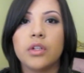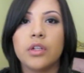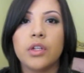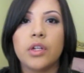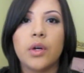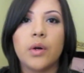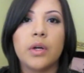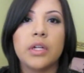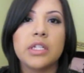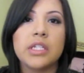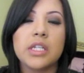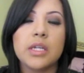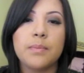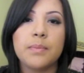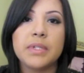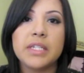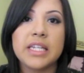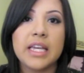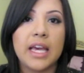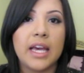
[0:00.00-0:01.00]
you know, a
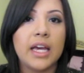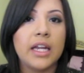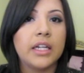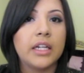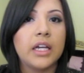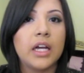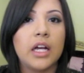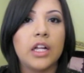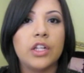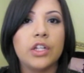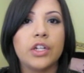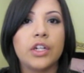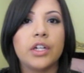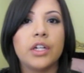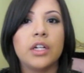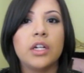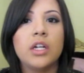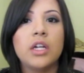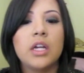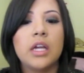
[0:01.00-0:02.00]
deep tan
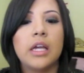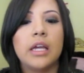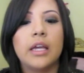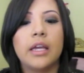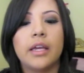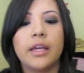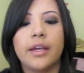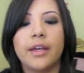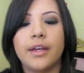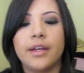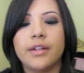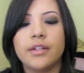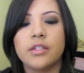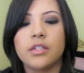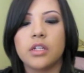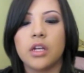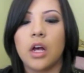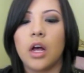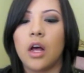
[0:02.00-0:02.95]
color, and